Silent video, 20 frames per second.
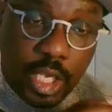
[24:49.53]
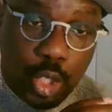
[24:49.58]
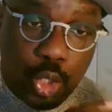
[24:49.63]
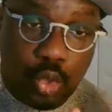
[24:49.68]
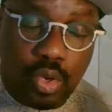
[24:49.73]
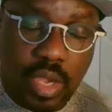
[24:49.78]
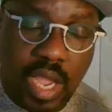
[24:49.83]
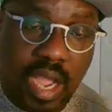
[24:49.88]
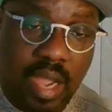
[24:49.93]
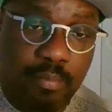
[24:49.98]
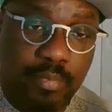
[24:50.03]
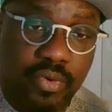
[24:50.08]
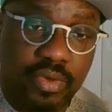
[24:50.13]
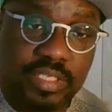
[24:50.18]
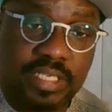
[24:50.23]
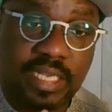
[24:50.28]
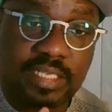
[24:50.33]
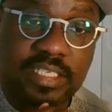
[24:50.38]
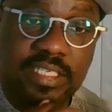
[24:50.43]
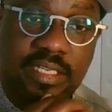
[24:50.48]
You are
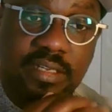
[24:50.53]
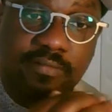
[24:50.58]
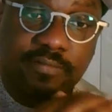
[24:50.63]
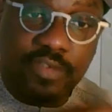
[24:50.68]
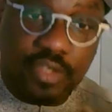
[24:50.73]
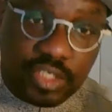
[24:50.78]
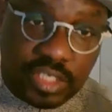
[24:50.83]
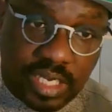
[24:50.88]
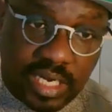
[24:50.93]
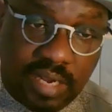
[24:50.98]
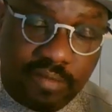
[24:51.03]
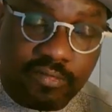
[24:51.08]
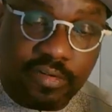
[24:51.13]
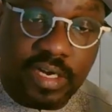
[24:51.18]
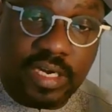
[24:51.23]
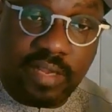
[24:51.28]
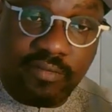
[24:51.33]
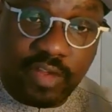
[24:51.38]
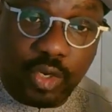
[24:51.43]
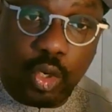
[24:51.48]
protecting the vagina
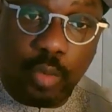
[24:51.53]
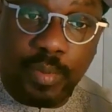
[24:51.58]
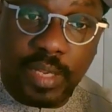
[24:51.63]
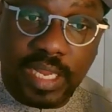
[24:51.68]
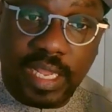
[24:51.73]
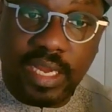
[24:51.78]
from developing